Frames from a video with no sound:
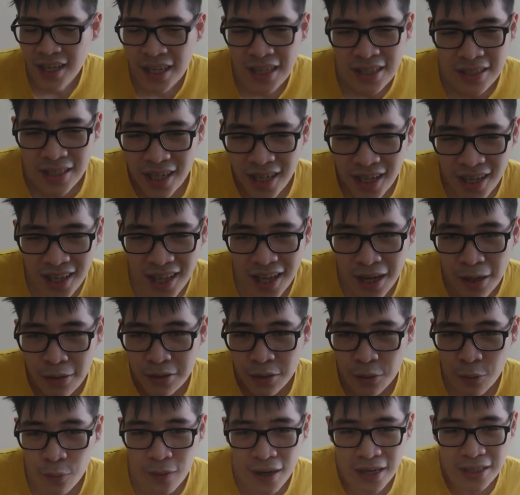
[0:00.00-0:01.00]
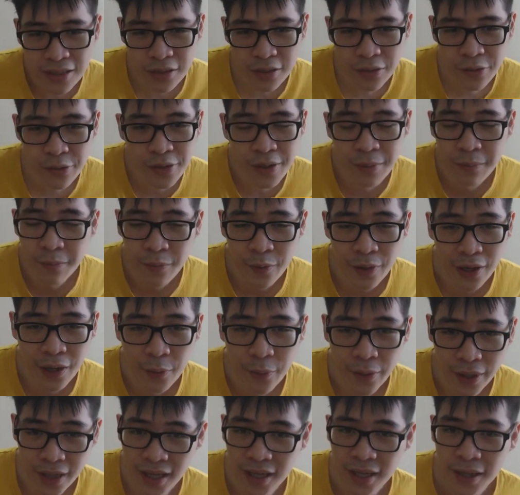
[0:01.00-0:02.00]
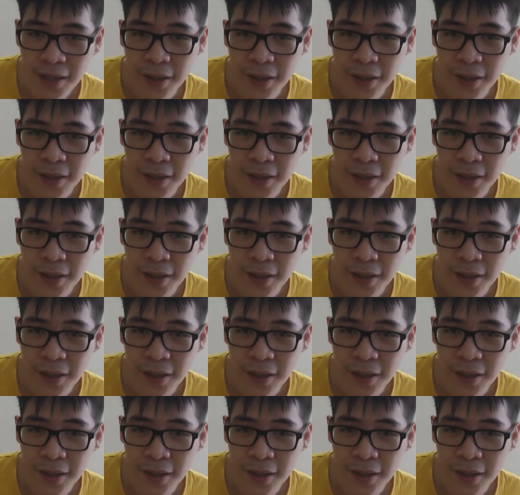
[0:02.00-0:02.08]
That allows white to triumph right away.